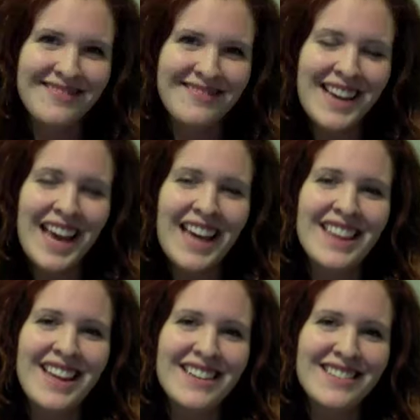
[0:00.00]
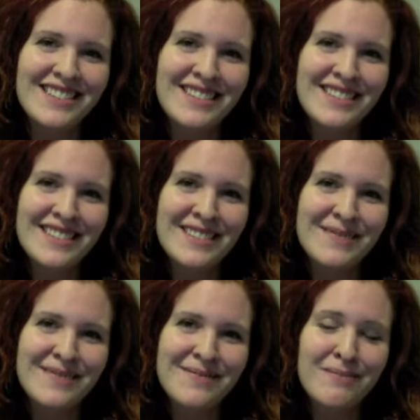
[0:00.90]
Hey there.
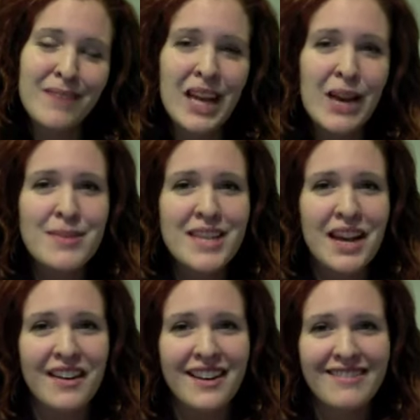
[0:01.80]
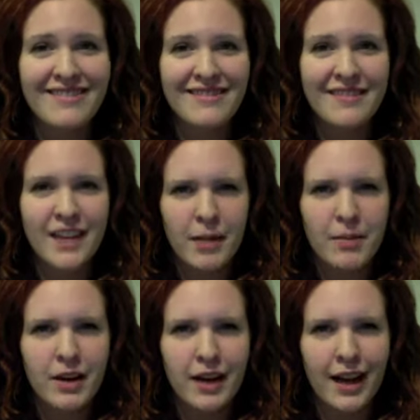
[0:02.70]
My name's Erin, and I'm here
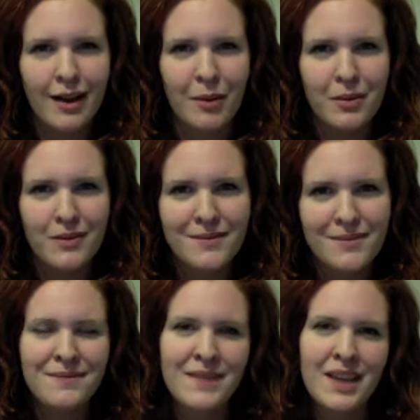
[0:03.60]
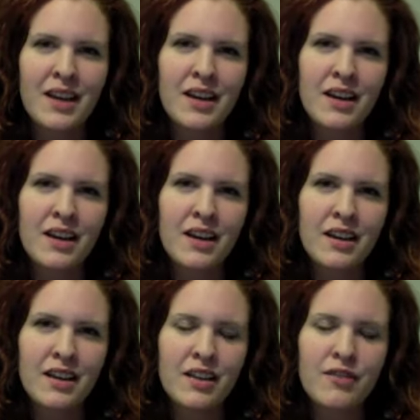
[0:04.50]
to help.
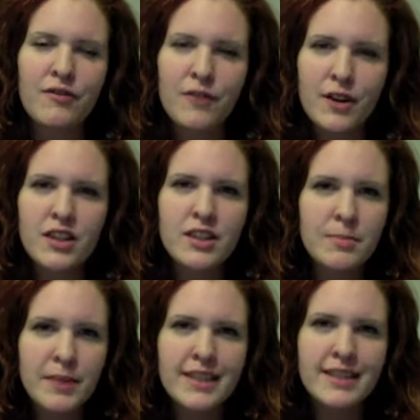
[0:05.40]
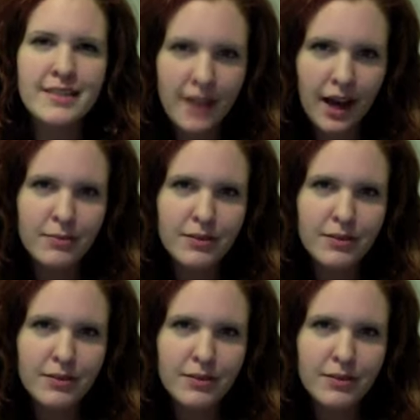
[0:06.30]
The first big step